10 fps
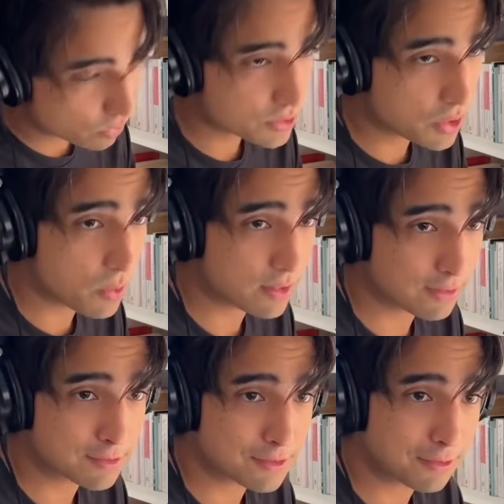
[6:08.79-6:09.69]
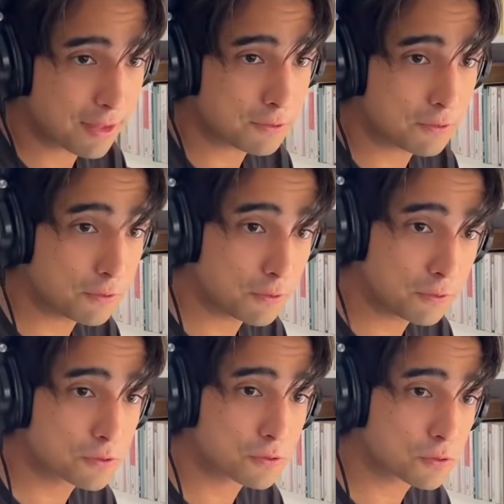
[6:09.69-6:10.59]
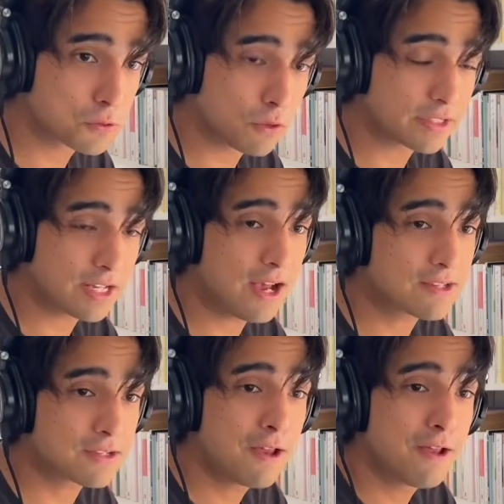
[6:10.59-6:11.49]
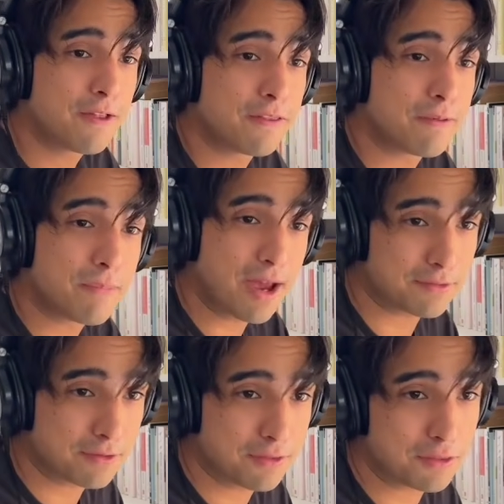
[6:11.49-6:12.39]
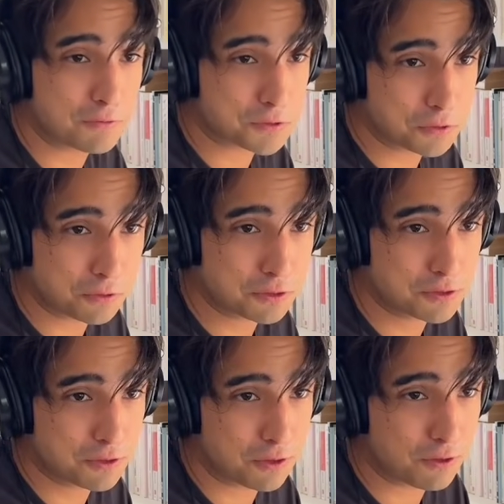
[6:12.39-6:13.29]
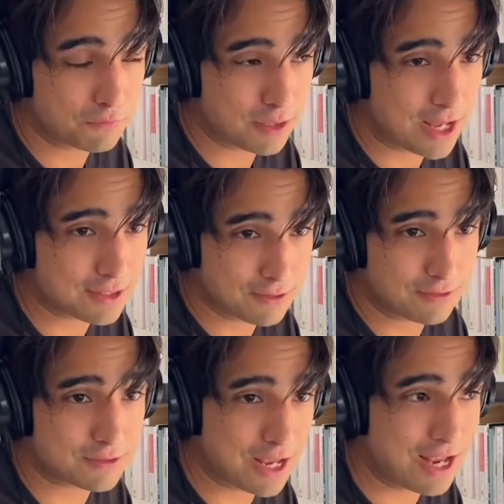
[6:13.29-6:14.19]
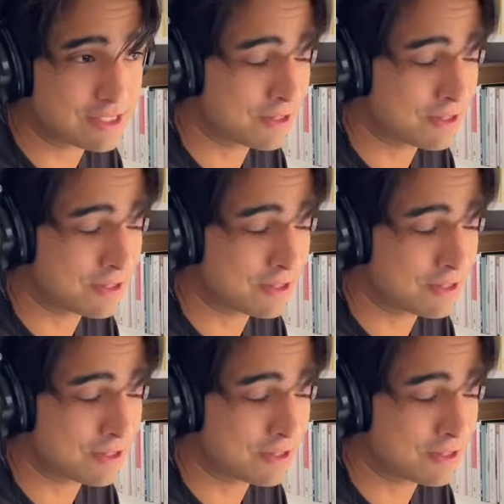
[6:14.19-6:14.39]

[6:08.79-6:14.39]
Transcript: tokens that you use to solve a task, the better the results of that task.